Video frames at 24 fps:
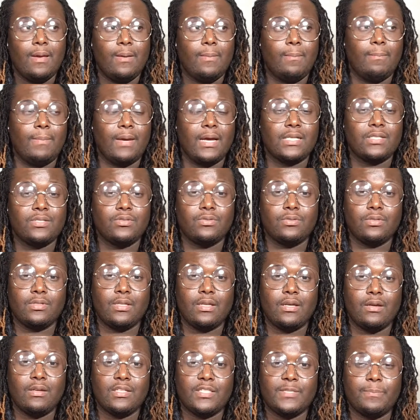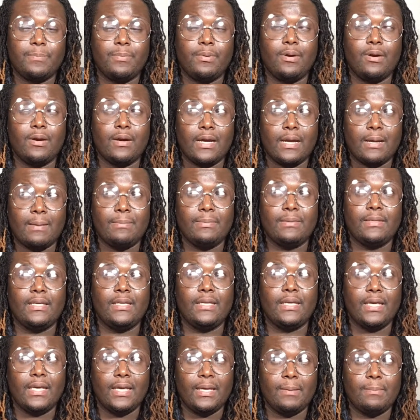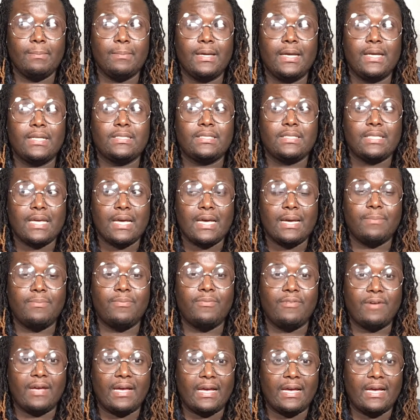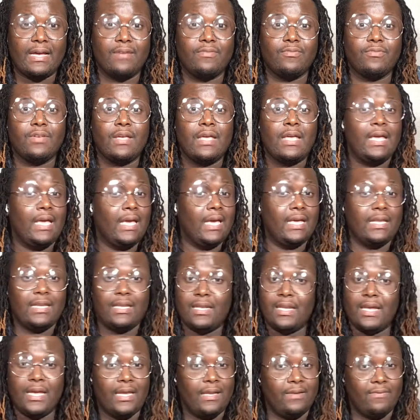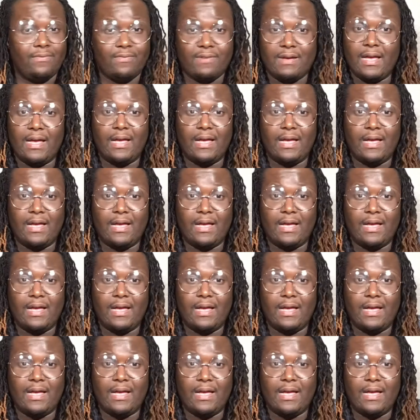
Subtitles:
Monster-in-Law is probably in my top 5, and it ain't 5.